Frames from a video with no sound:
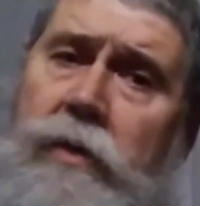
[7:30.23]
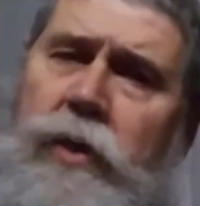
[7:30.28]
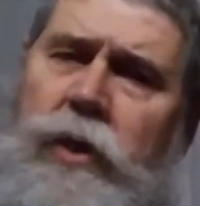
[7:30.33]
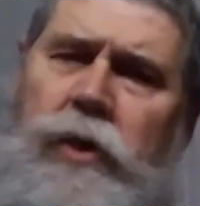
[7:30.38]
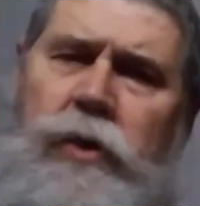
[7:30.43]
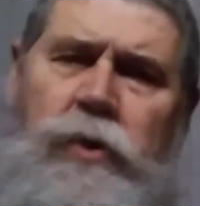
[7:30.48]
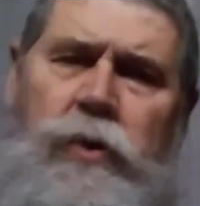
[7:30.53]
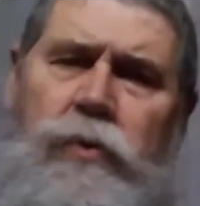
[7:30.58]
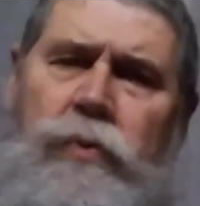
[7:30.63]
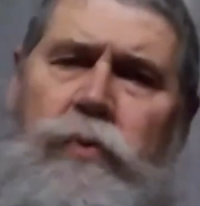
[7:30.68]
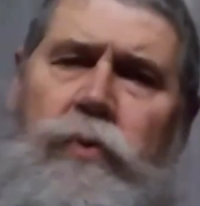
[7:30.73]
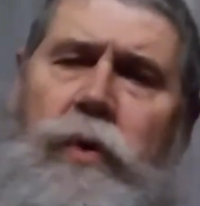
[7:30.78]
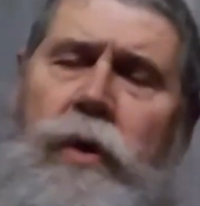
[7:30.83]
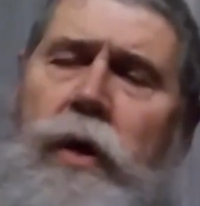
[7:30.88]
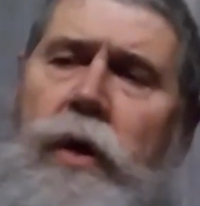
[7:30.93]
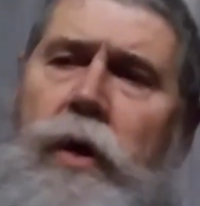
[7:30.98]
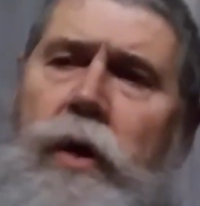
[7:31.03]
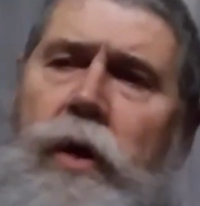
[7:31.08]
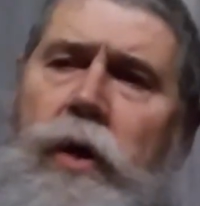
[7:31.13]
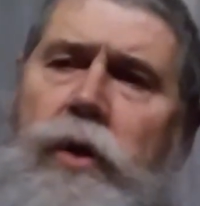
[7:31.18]
Did you
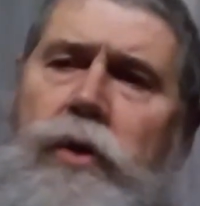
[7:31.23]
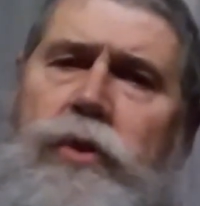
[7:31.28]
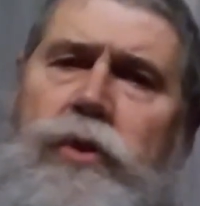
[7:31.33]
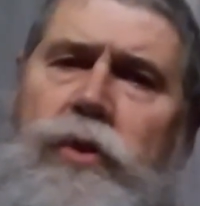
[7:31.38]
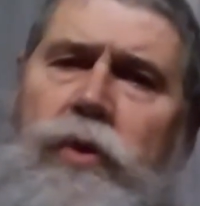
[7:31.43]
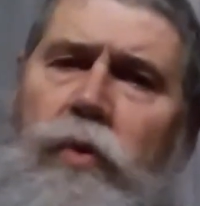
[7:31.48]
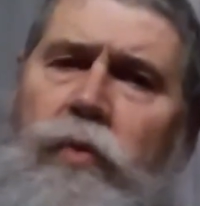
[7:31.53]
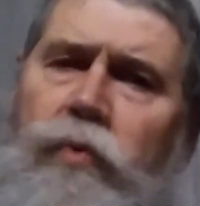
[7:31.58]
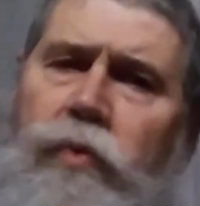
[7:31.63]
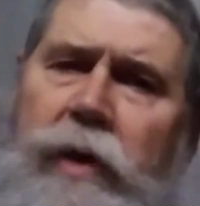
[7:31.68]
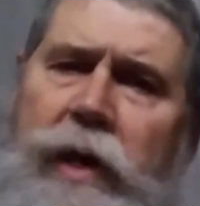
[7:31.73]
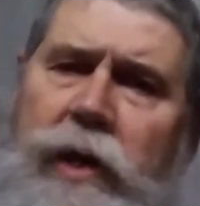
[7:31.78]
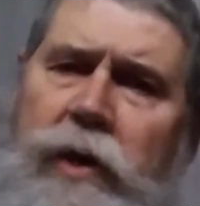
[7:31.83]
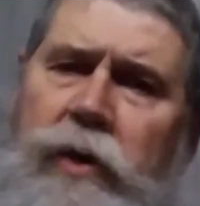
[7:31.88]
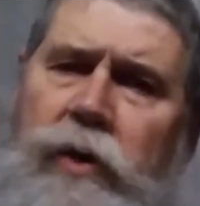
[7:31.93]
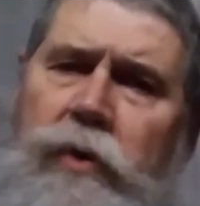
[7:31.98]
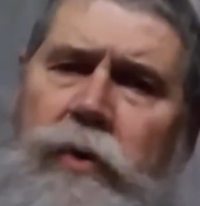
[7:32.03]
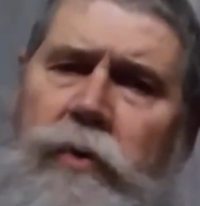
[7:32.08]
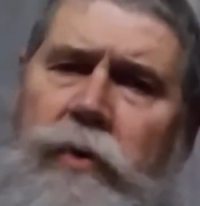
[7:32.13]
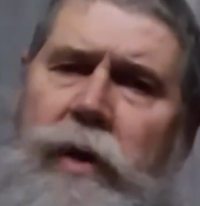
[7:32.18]

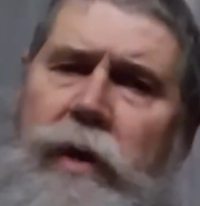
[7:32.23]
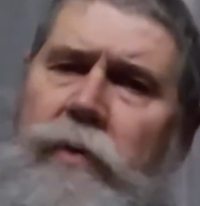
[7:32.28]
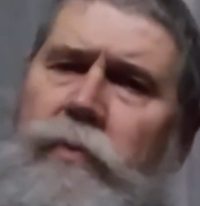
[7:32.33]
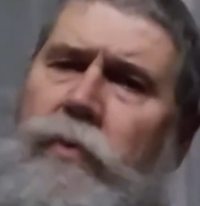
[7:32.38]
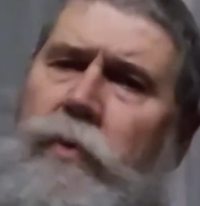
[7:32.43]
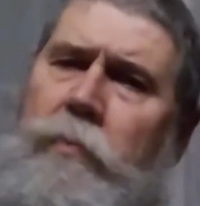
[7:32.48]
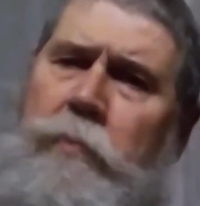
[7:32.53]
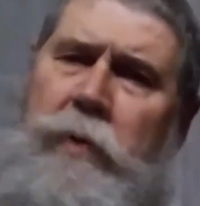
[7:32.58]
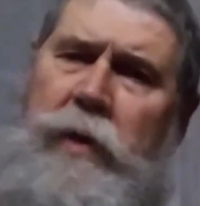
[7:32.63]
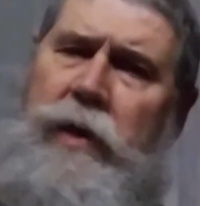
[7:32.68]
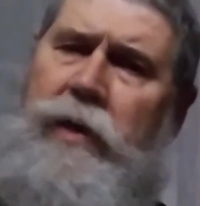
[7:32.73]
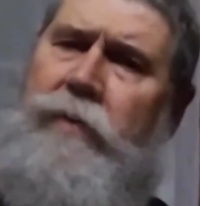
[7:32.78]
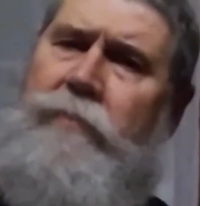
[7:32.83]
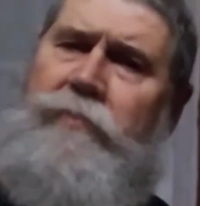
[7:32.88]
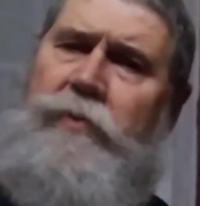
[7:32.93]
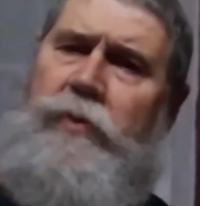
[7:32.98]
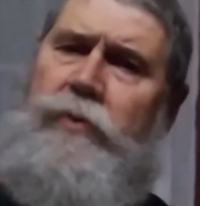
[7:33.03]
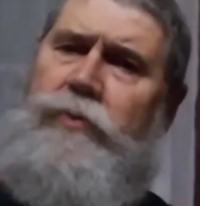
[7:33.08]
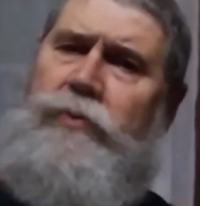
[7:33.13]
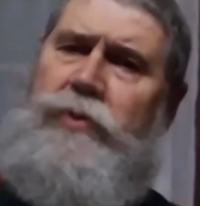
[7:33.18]
surrender and repent of
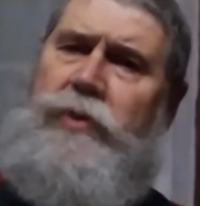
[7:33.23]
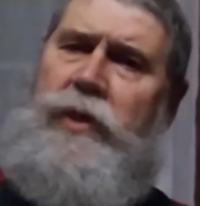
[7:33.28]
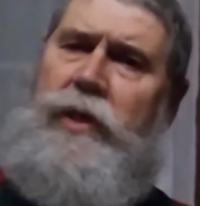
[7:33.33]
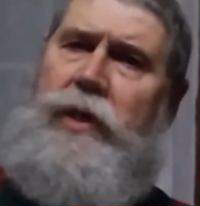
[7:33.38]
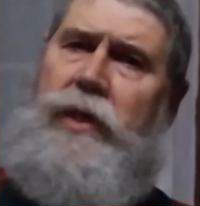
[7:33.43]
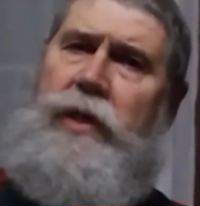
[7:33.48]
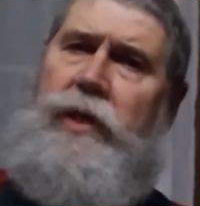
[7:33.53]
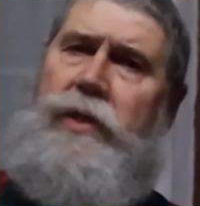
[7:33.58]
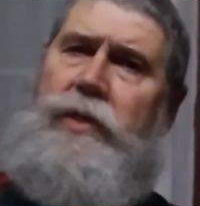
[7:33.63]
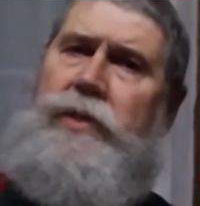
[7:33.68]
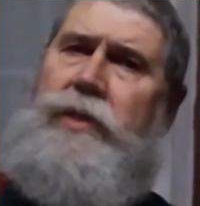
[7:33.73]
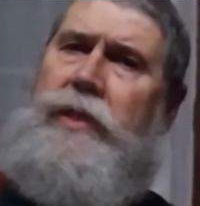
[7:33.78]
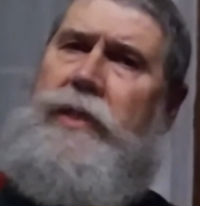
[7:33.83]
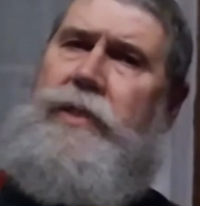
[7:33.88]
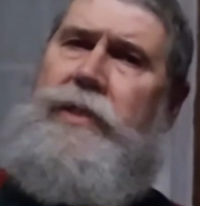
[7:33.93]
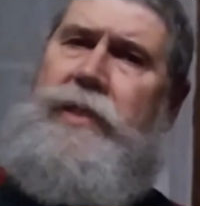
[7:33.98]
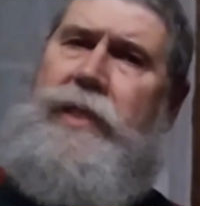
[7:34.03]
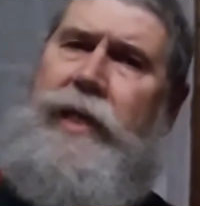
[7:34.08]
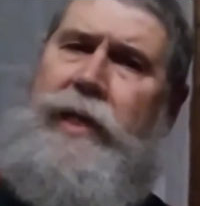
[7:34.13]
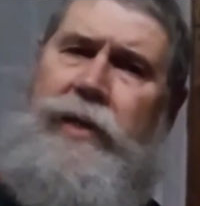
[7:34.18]
your sins
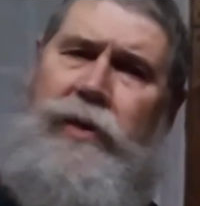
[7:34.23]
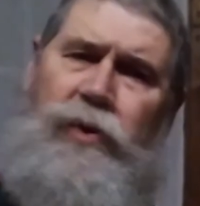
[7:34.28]
and say,